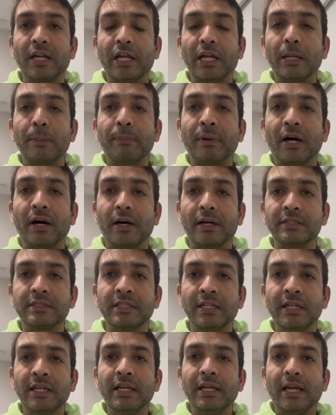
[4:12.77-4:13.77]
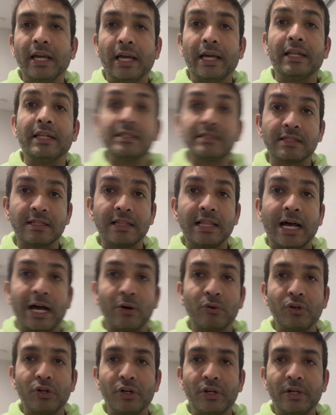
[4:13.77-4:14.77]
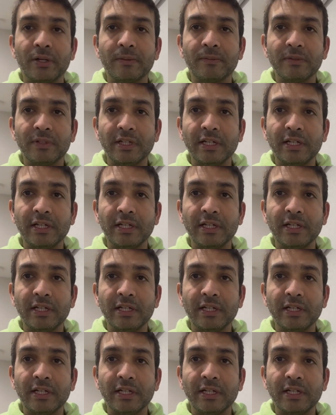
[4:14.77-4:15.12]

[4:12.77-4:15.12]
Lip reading: AirPods, it is louder.